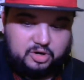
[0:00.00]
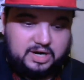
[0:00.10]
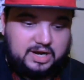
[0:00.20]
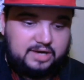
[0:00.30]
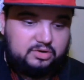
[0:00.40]
I
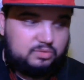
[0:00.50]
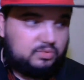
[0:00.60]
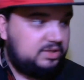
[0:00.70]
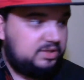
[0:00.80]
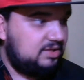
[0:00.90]
don't know what
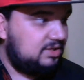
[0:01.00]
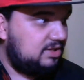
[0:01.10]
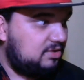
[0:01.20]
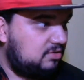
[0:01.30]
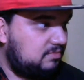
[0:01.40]
they did
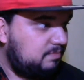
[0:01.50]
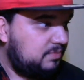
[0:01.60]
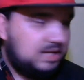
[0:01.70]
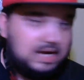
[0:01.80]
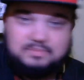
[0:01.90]
or
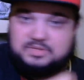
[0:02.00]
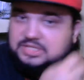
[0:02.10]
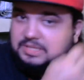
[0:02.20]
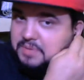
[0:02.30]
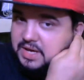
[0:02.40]
how much they
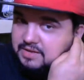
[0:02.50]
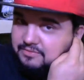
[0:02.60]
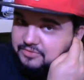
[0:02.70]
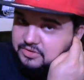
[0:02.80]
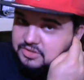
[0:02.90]
paid
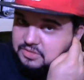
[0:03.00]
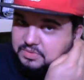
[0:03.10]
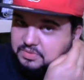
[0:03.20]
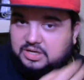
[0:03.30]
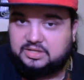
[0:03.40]
for to put it
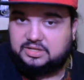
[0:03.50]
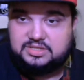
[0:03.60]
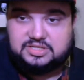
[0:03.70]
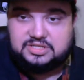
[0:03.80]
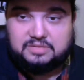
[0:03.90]
on these
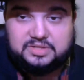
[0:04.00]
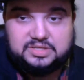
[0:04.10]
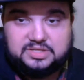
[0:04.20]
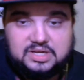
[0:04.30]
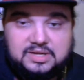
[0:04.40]
companies,
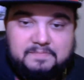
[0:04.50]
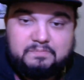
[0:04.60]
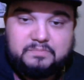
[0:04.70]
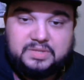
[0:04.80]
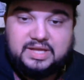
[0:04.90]

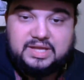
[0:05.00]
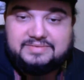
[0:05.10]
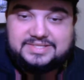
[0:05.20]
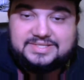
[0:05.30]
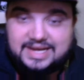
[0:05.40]
but they have
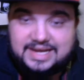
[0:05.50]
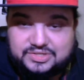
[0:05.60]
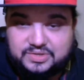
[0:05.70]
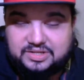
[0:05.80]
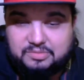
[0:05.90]

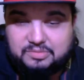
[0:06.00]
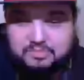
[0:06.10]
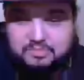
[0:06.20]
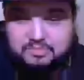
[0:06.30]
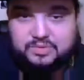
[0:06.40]
saturated the
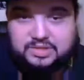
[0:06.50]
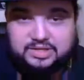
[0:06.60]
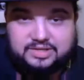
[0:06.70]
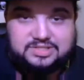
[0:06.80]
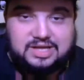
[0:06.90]
market with the
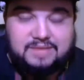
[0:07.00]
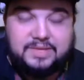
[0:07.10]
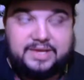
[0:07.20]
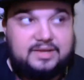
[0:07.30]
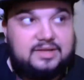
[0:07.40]
LG. I'm
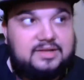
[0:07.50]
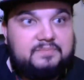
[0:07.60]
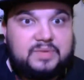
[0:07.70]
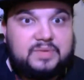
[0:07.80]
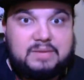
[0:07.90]
like,
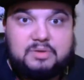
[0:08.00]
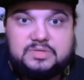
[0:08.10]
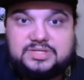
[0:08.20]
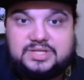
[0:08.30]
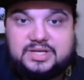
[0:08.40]
I'm almost
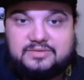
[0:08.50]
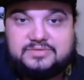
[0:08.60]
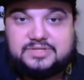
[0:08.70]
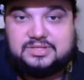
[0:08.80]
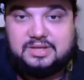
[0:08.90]
sick of
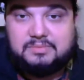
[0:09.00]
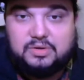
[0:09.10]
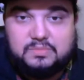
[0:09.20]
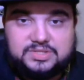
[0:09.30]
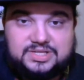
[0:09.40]
I'm
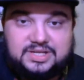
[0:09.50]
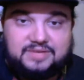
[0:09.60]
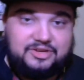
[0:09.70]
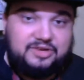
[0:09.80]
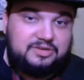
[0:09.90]
almost sick of
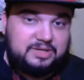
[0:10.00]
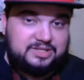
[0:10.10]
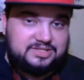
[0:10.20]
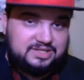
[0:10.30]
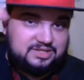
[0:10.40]
hearing about this
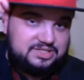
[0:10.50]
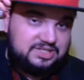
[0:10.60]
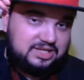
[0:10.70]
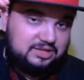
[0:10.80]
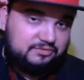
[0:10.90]
LG
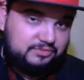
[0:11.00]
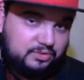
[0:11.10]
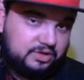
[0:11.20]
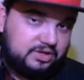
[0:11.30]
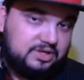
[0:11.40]
Stylo 4,
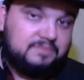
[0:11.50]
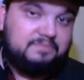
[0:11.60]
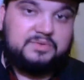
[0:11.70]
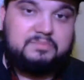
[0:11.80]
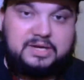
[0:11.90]

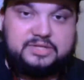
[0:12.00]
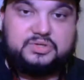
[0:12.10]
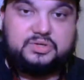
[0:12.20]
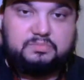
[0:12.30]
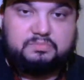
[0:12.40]
Metro,
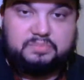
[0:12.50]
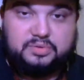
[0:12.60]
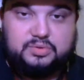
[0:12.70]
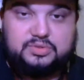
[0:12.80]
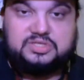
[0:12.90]
yeah.
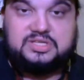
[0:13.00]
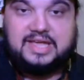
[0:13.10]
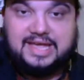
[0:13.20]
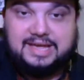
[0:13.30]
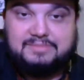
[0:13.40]
Boost,
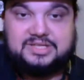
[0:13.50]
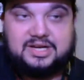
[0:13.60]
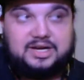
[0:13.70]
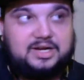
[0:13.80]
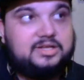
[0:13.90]

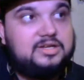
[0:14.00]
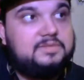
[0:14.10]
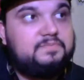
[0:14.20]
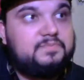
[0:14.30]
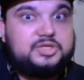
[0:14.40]
Amazon,
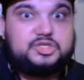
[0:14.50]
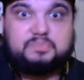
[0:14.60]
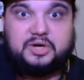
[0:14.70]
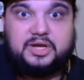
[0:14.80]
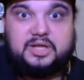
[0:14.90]

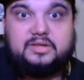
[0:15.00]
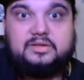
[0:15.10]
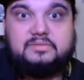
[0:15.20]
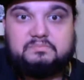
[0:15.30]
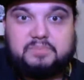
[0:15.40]
Sprint,
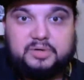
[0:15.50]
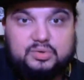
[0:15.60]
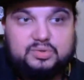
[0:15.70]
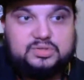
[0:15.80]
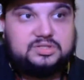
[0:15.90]

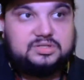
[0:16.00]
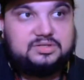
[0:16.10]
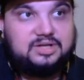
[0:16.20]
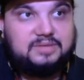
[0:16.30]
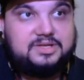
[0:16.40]
Boost. I
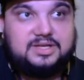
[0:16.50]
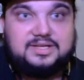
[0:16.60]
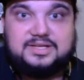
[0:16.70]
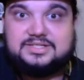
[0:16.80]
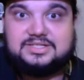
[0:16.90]
mean, it, it's
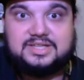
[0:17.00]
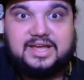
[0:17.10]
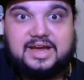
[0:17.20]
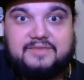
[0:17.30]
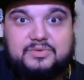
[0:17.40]
just like
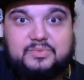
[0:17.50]
everywhere.